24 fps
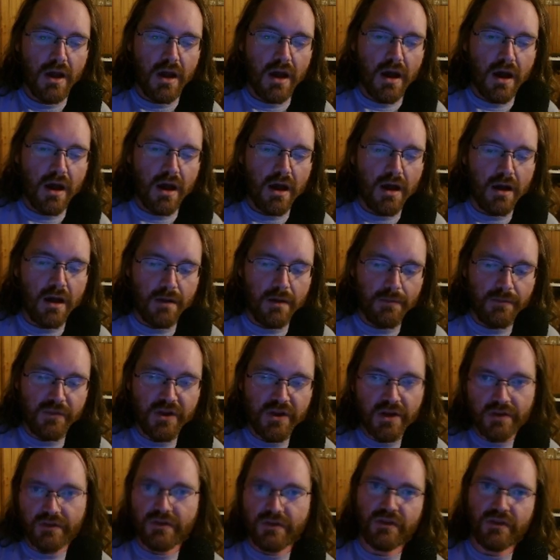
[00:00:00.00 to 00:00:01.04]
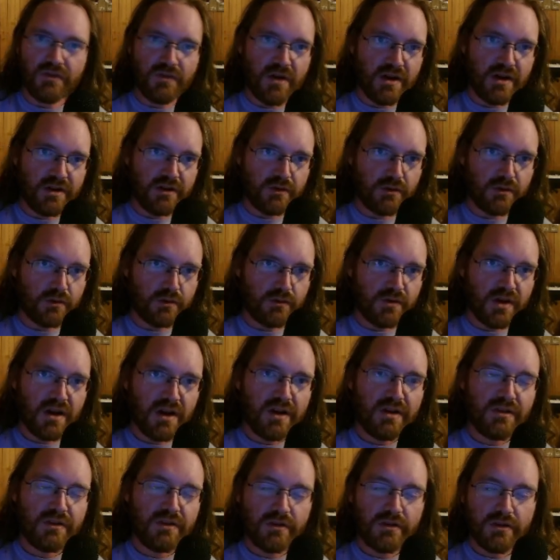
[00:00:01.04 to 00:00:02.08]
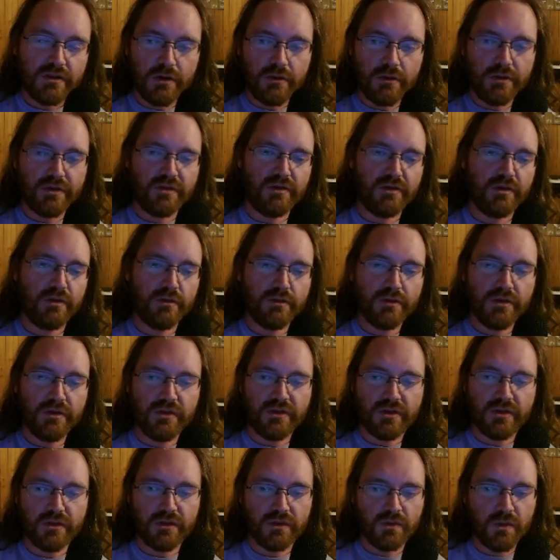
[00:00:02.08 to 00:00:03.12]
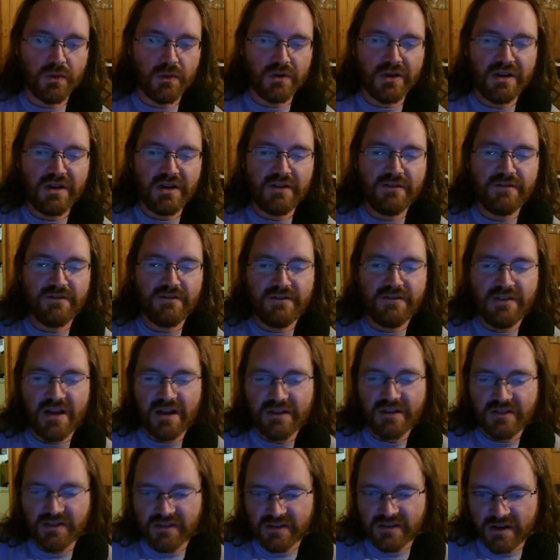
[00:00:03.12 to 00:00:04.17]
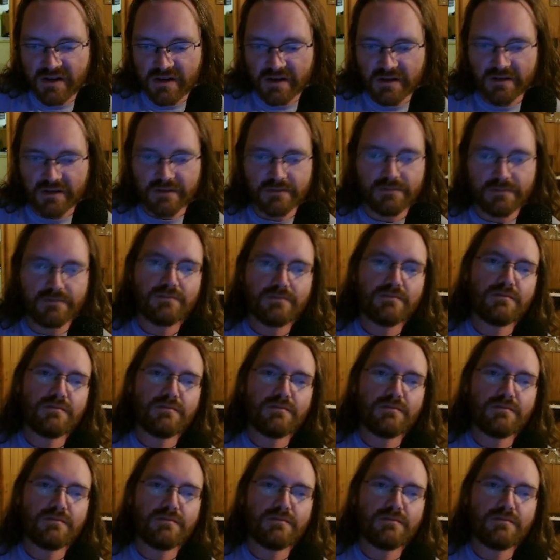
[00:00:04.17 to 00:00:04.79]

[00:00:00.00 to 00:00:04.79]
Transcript: None of this financial advice. Always do your own research for investing.